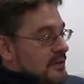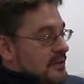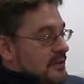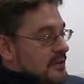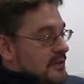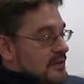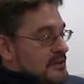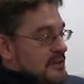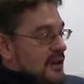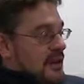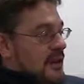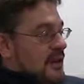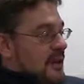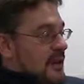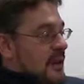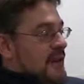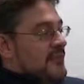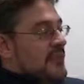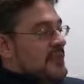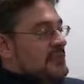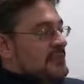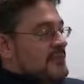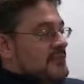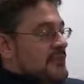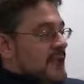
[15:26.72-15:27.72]
things like live
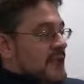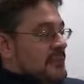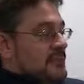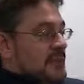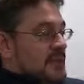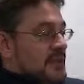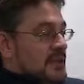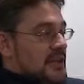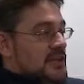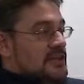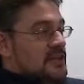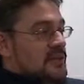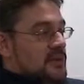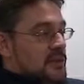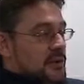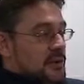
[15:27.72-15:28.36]
entertainment, these are